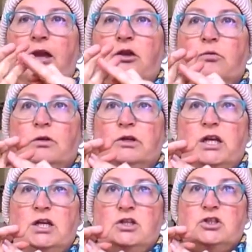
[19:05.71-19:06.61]
You will
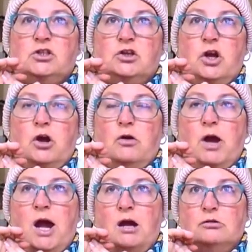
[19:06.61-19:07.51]
need to know
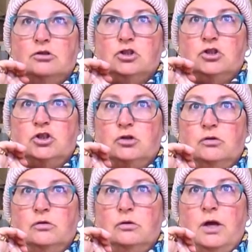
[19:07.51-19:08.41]
how to
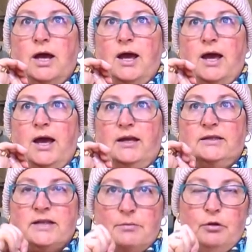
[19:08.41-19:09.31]
do a
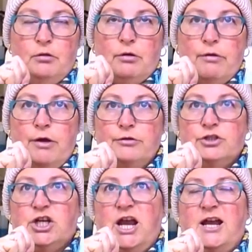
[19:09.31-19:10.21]
double
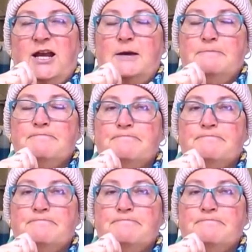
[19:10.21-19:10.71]
crochet.